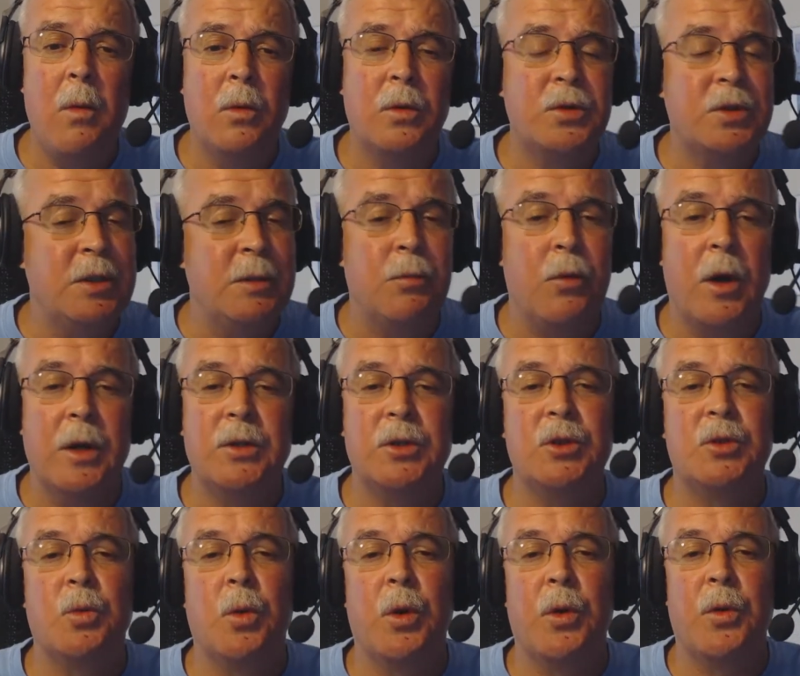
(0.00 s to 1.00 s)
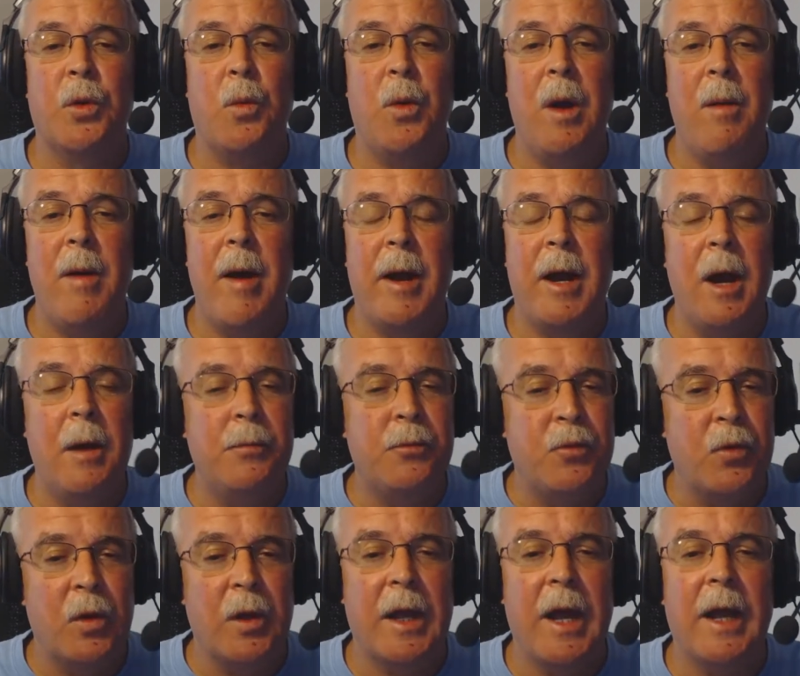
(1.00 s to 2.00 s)
We'll see prices work their way back up,
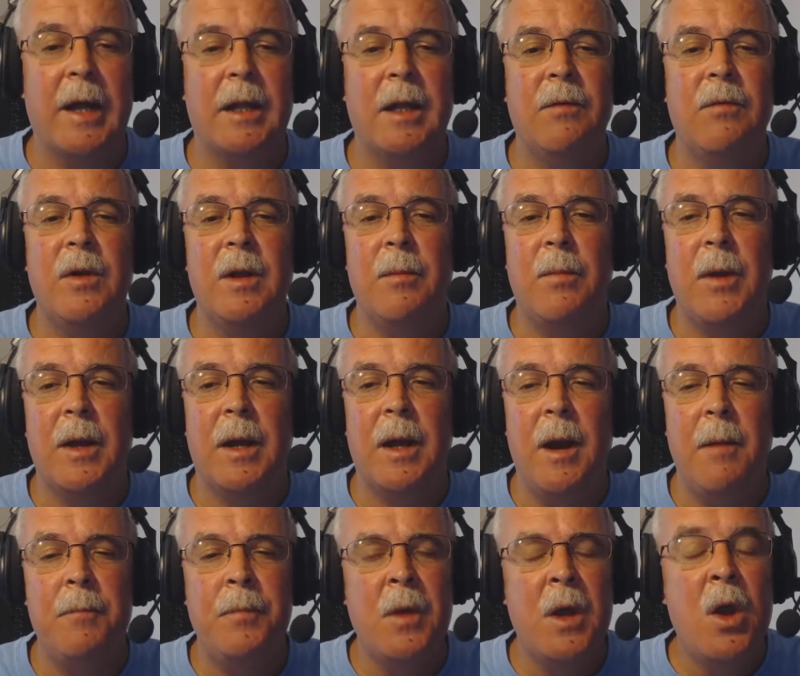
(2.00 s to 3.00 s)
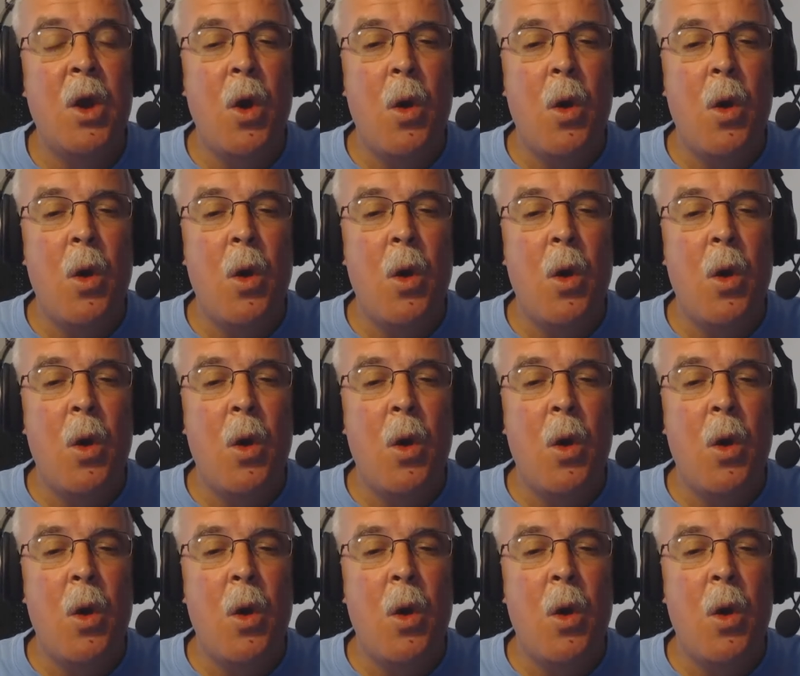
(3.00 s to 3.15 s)
drilling activity pick up.